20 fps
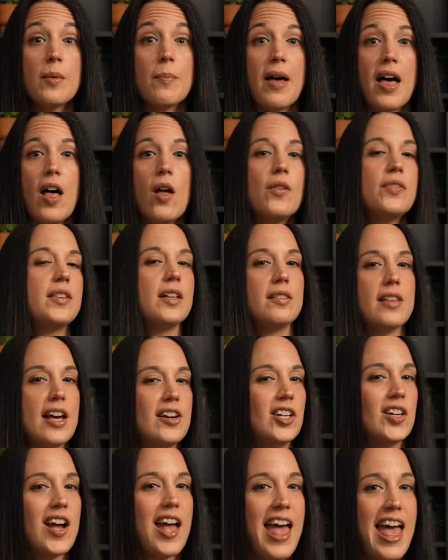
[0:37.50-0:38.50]
about the
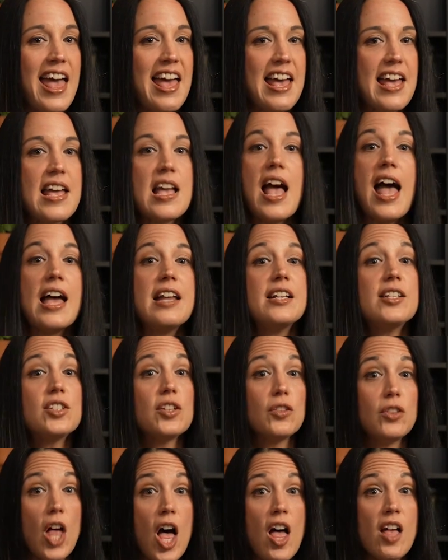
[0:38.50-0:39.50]
letter A and its
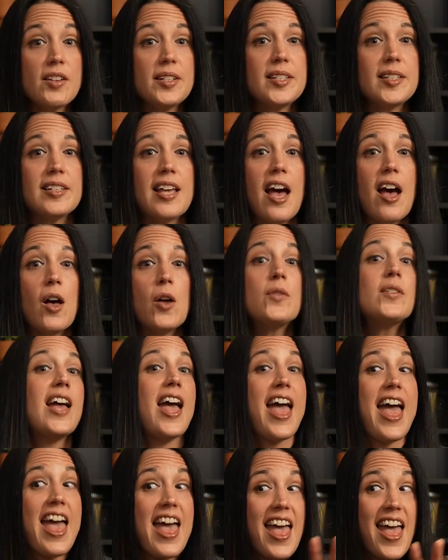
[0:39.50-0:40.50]
long sound,
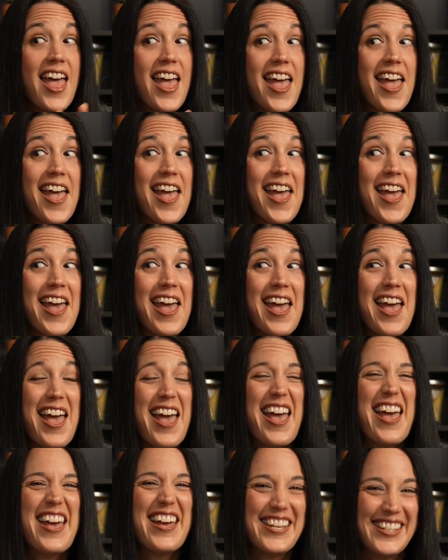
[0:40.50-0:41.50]

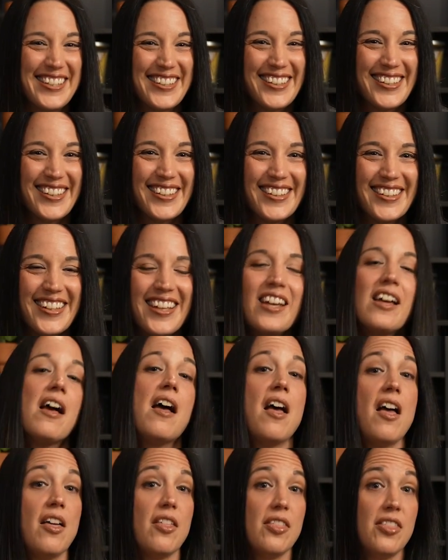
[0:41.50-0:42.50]
A.
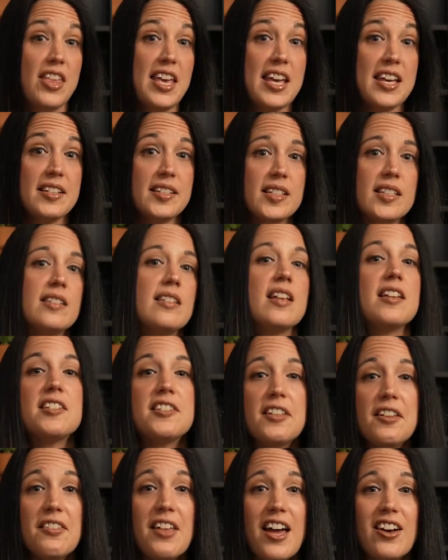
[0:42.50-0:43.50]
This is
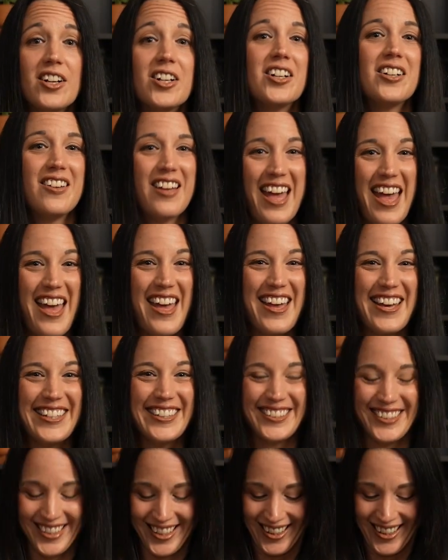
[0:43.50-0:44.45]
the letter A.